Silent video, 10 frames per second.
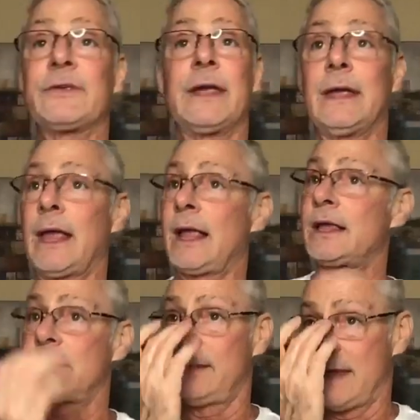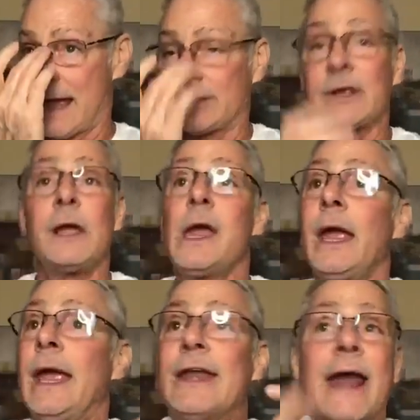Yes.
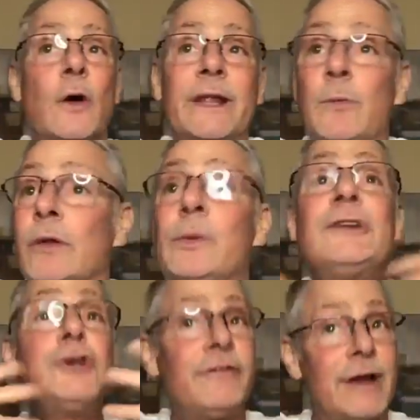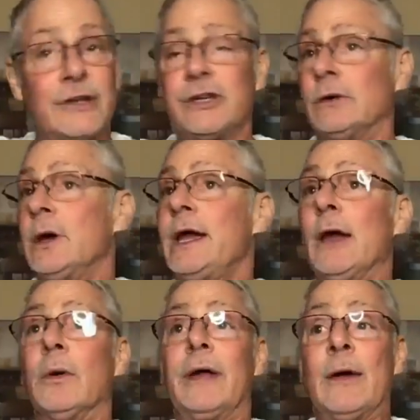It not only will
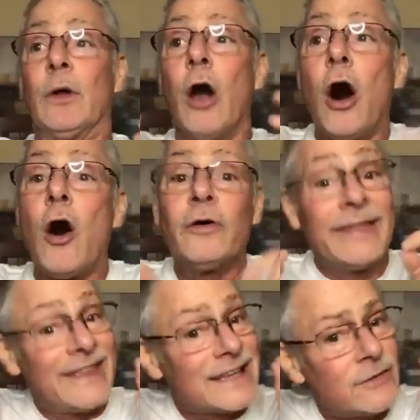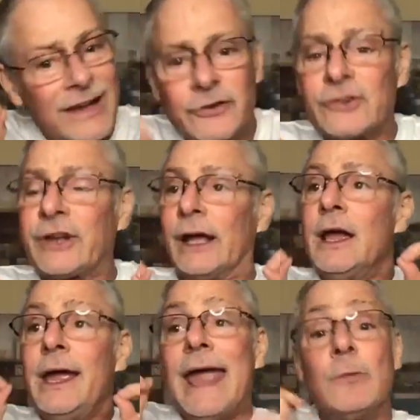rejuvenate you, it will all, this is
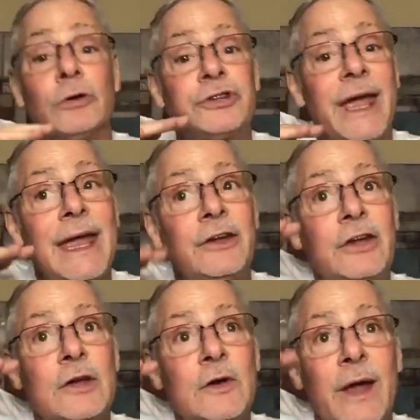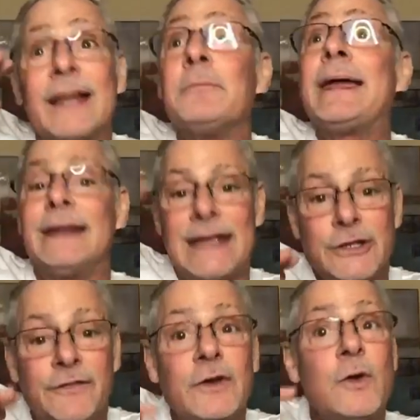interesting, it'll
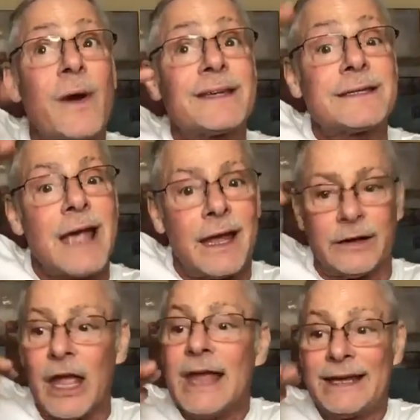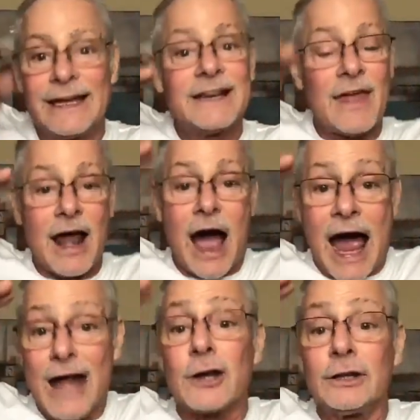make it easier for you to ascend, get
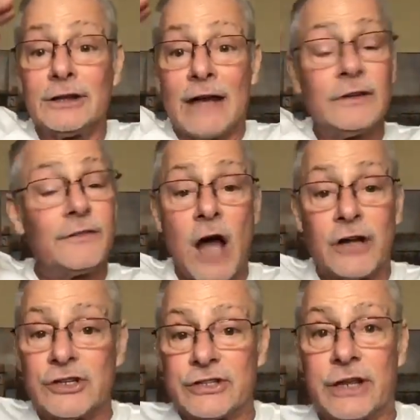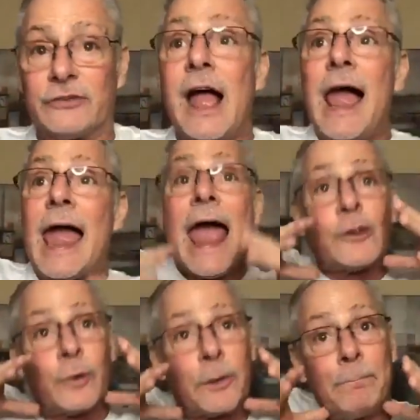into that higher level of
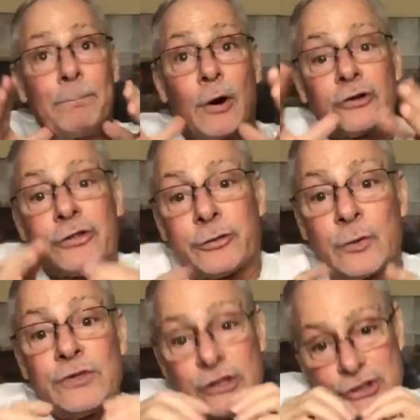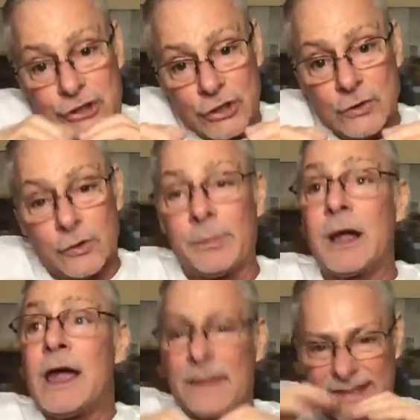consciousness as we're burst through this
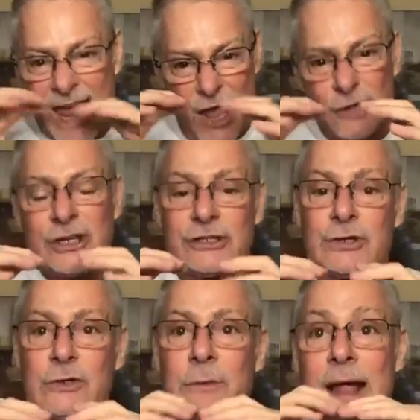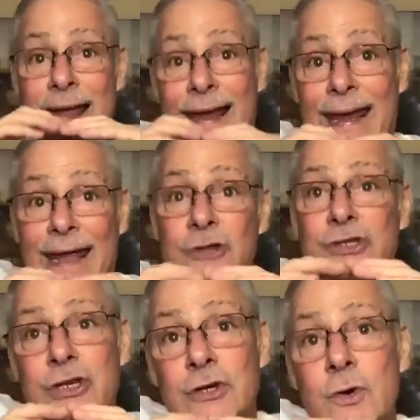tube, this energy tube,
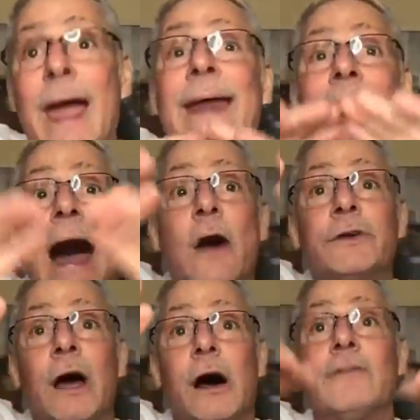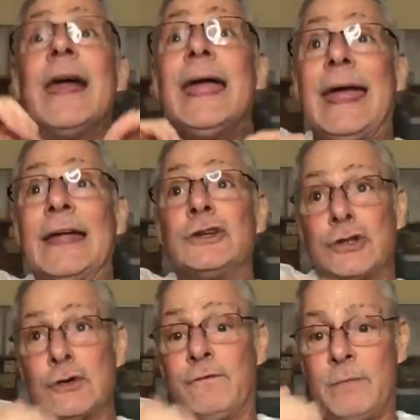into and out of,
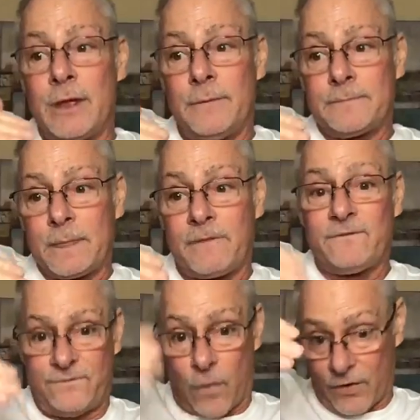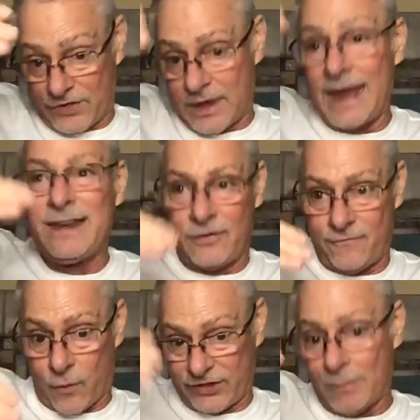into
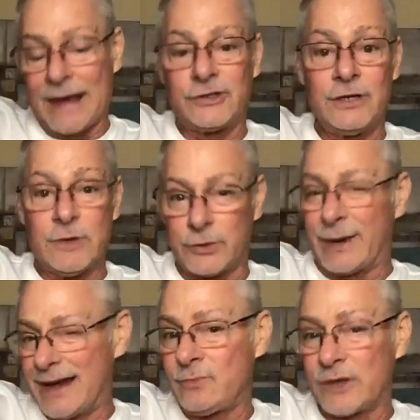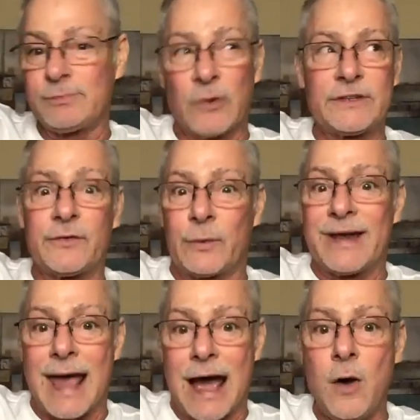fourth dimension, which
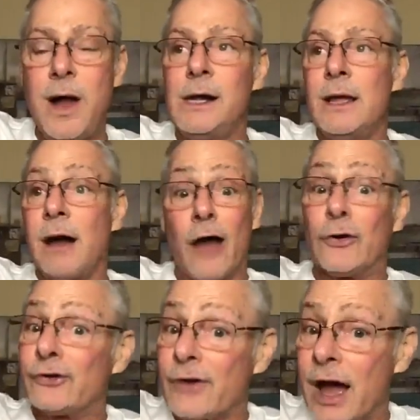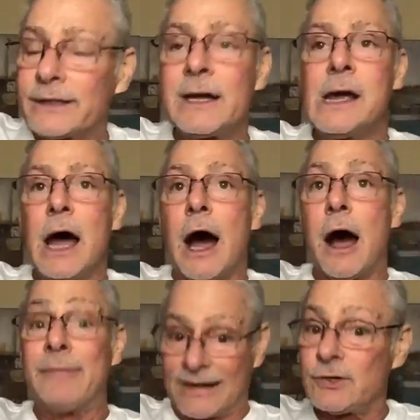most of us are in now, others are
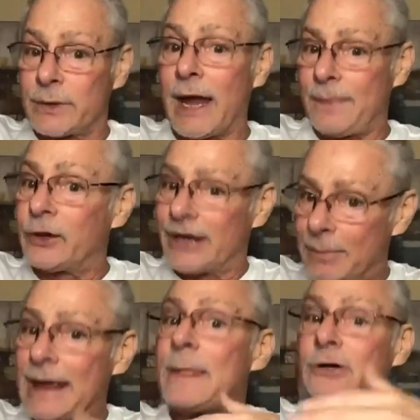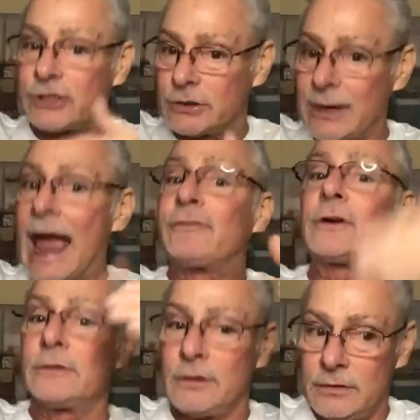not. That's okay, they're gonna be in there
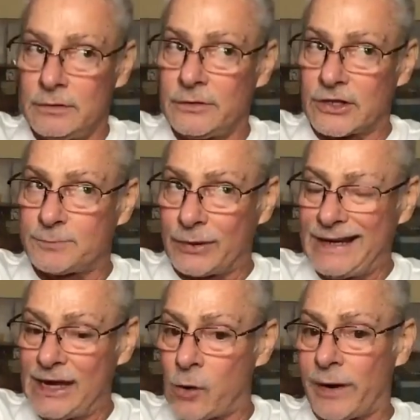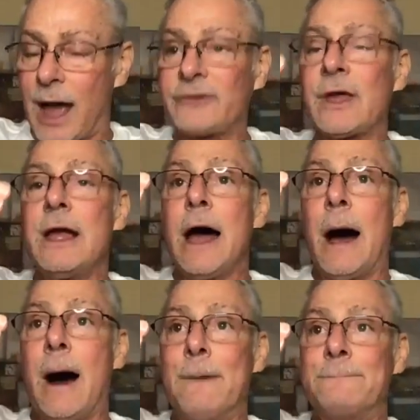too after the spring
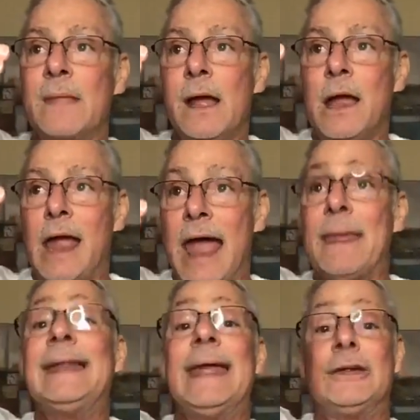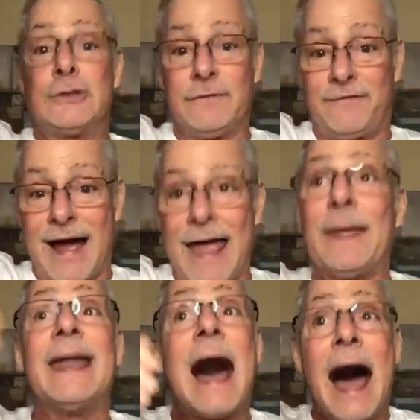equinox. And
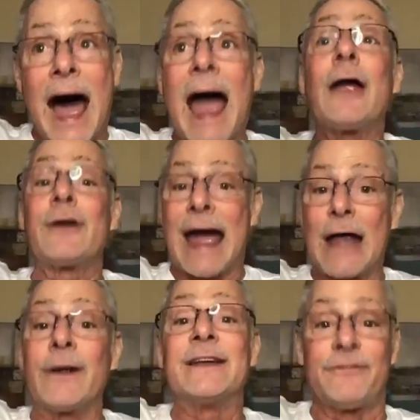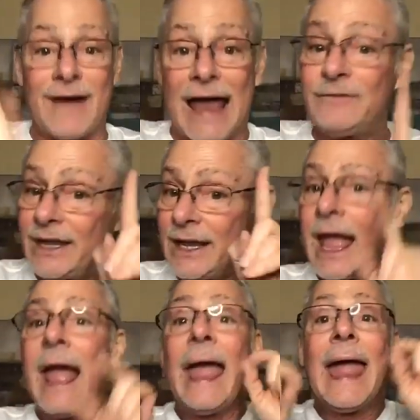then higher and higher into
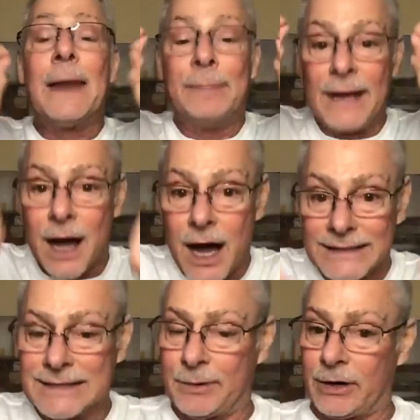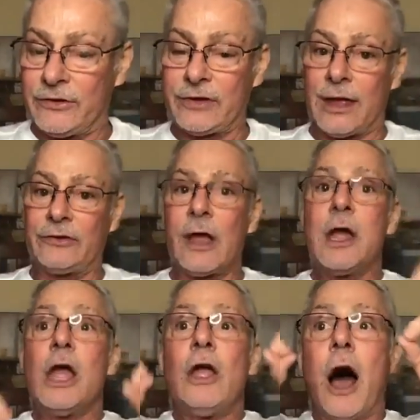5D and beyond, Spirit
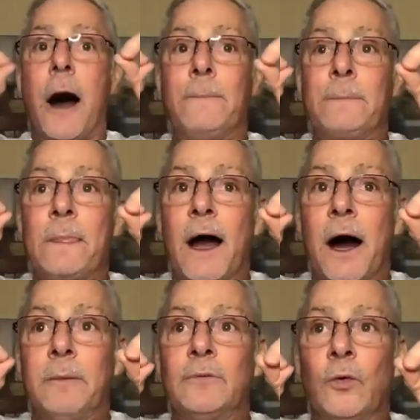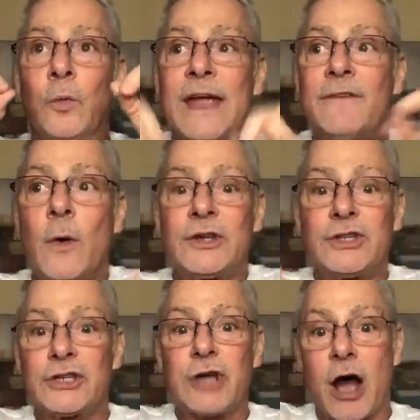says.
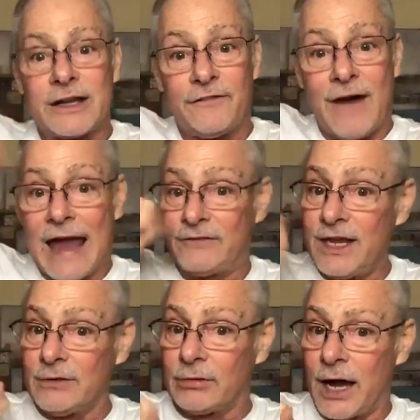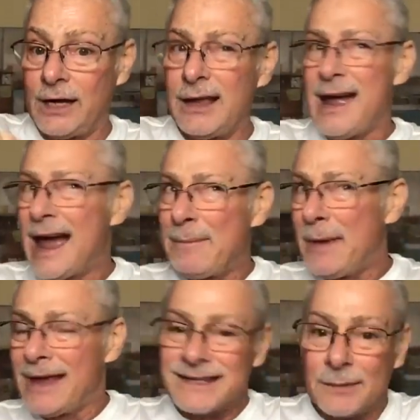We've always just talked to 5D,
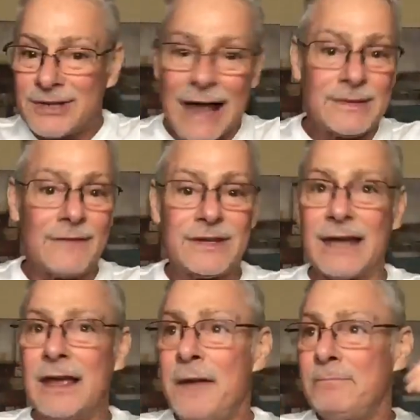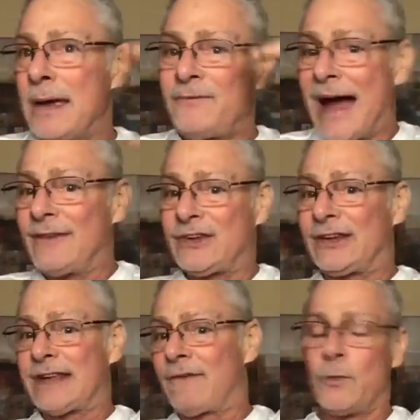right? Maybe sometimes I've said
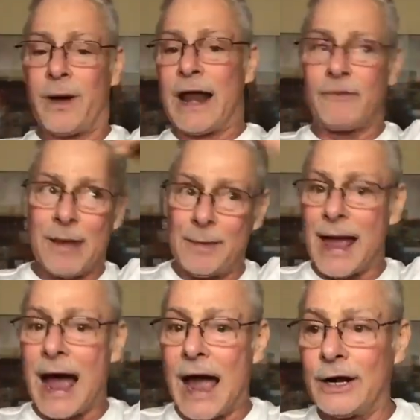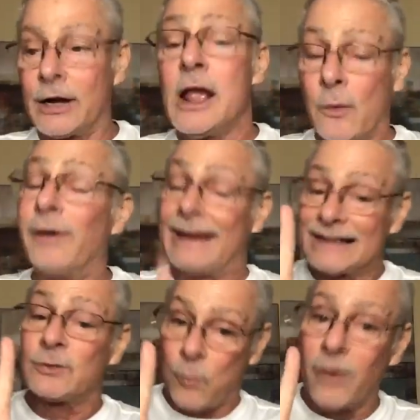5, 6, 7, whatever, maybe
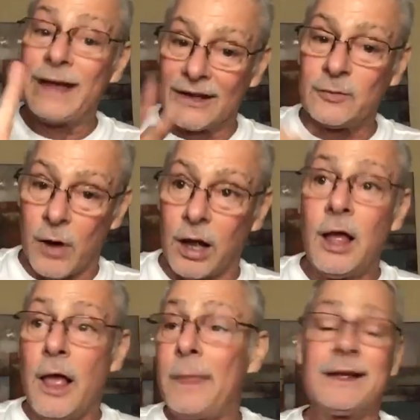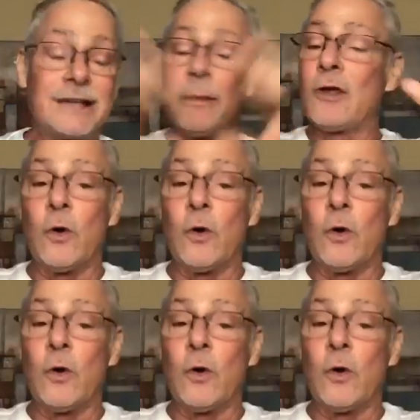higher. Well, guess what?